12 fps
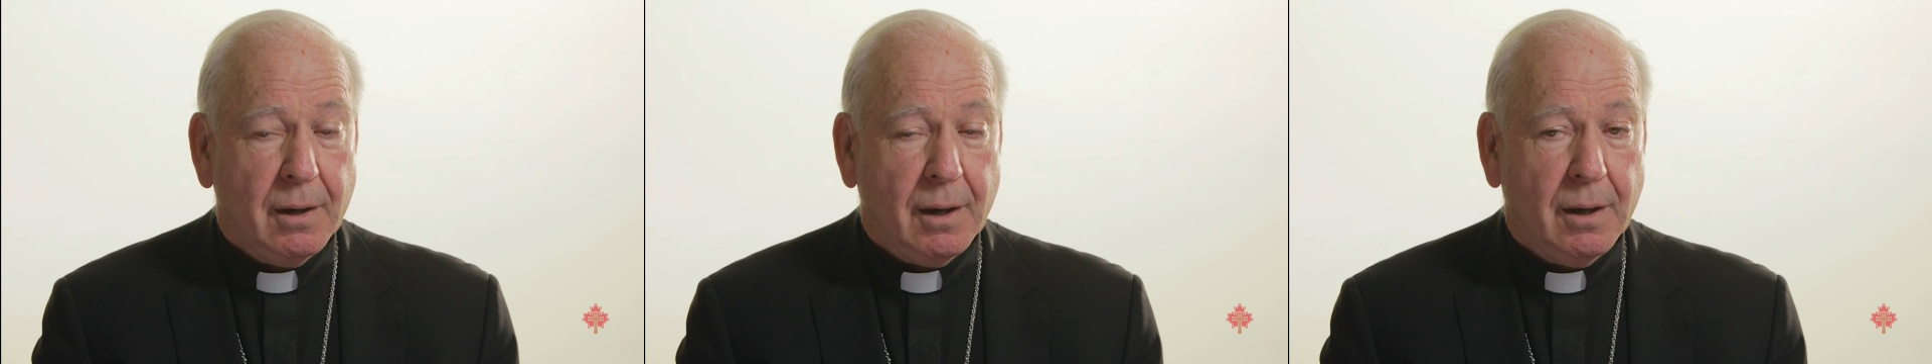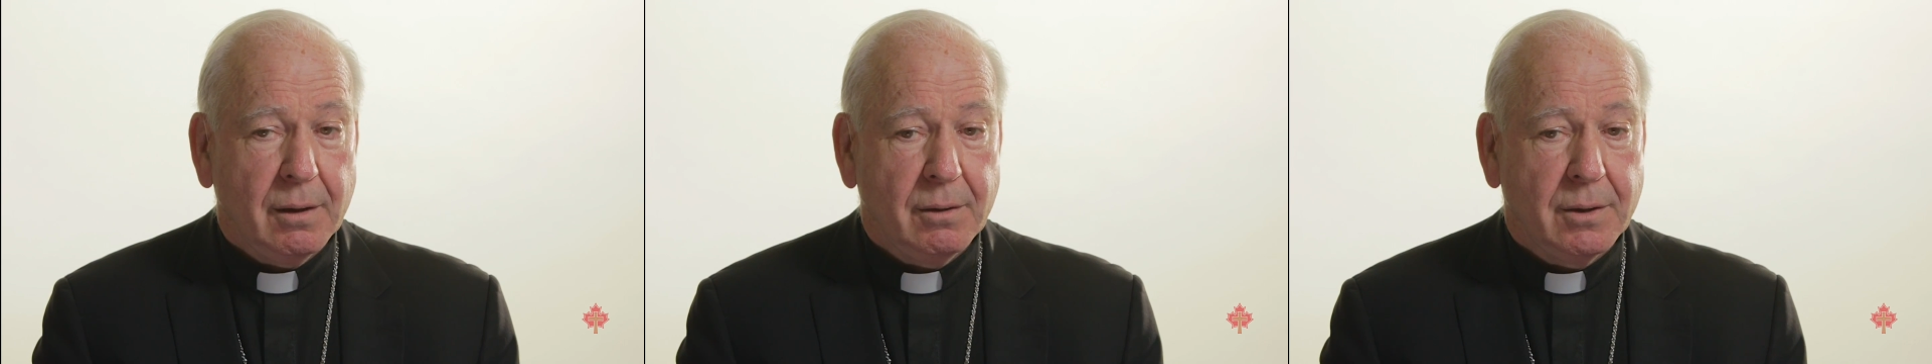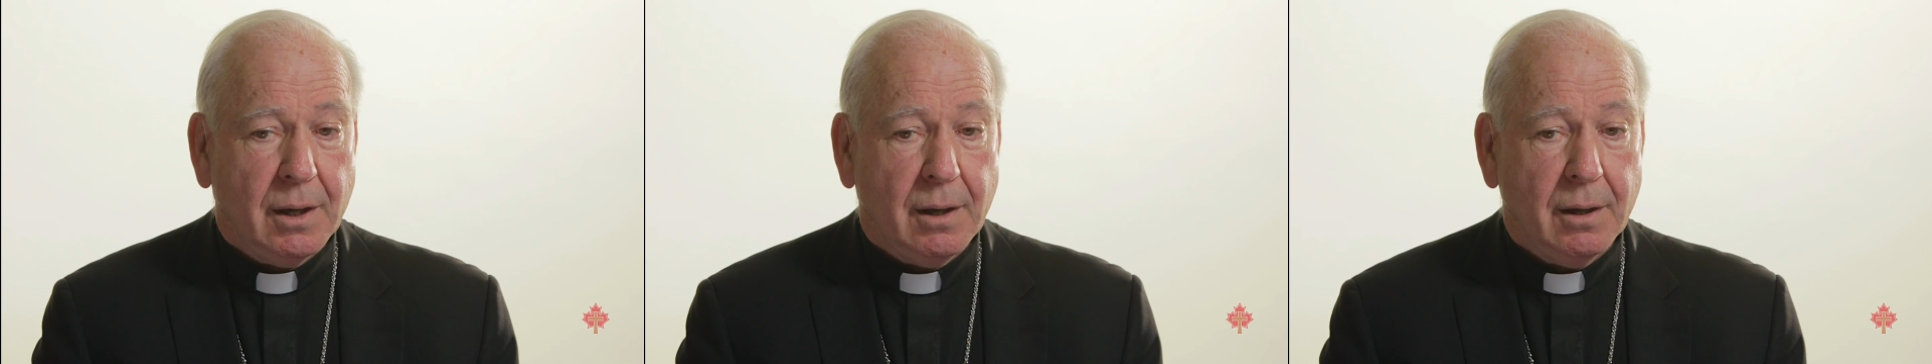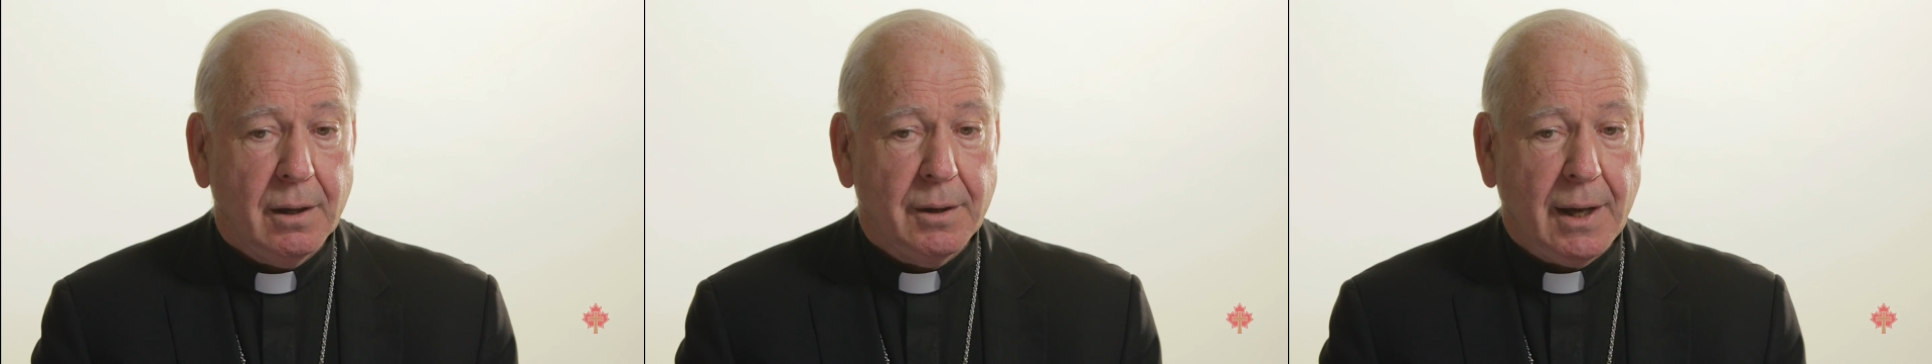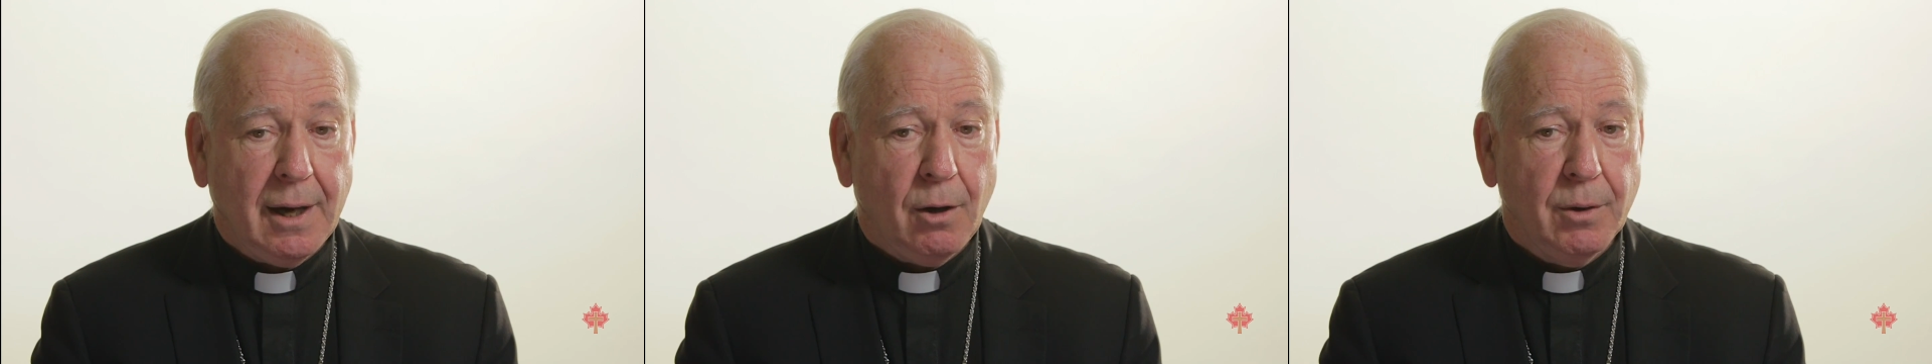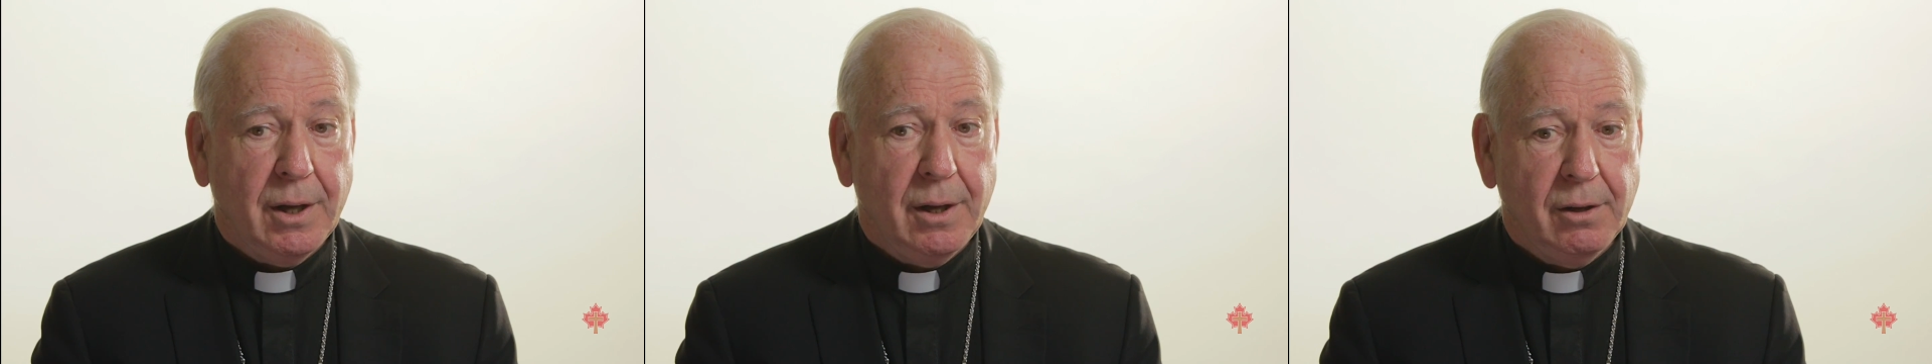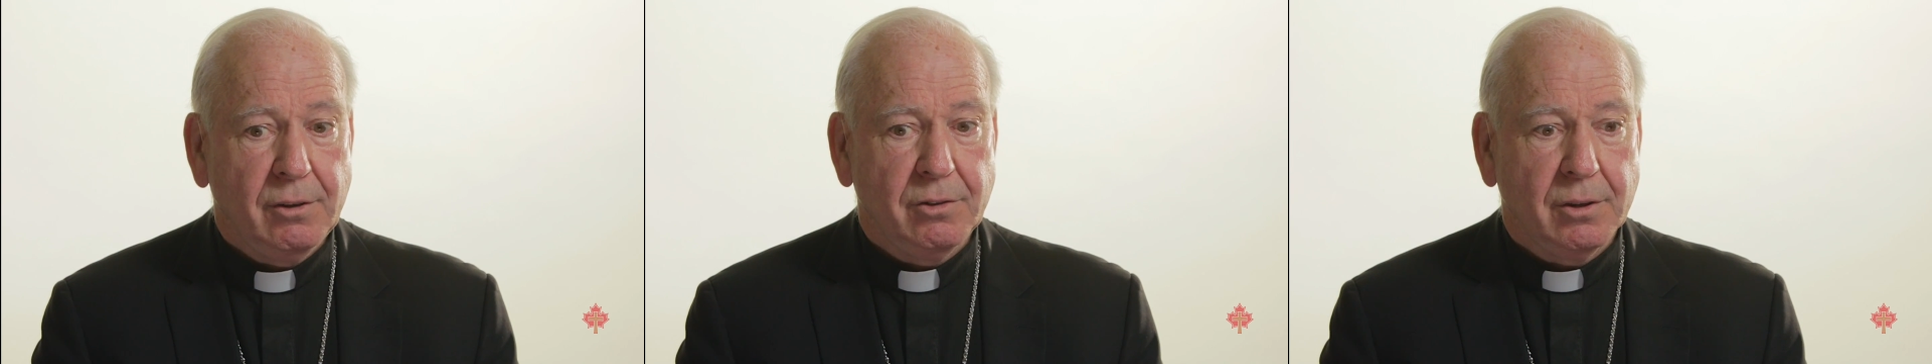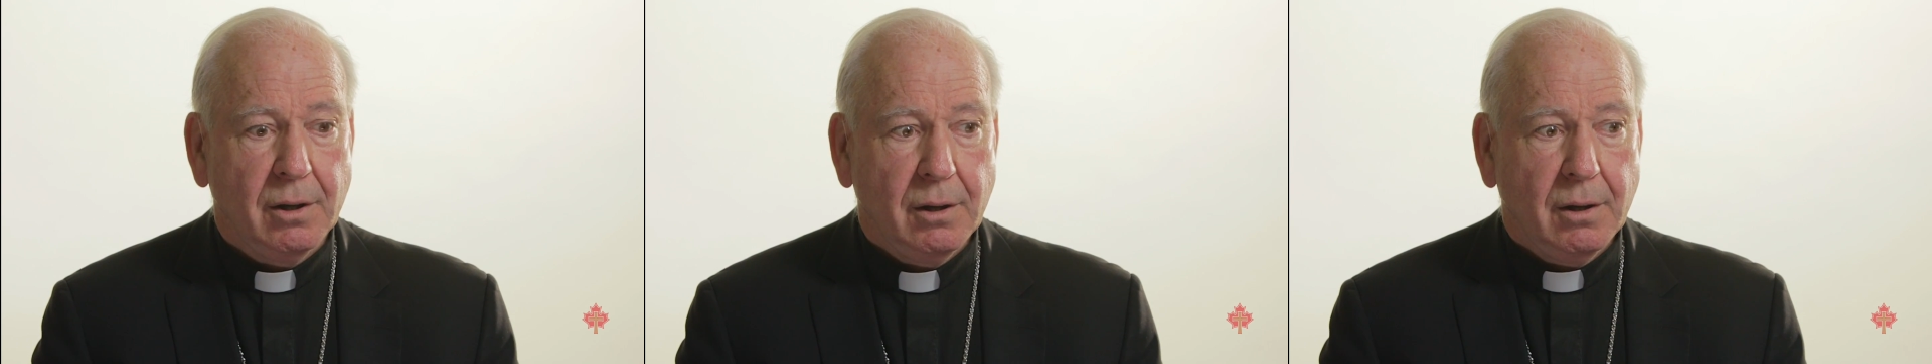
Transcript: and how his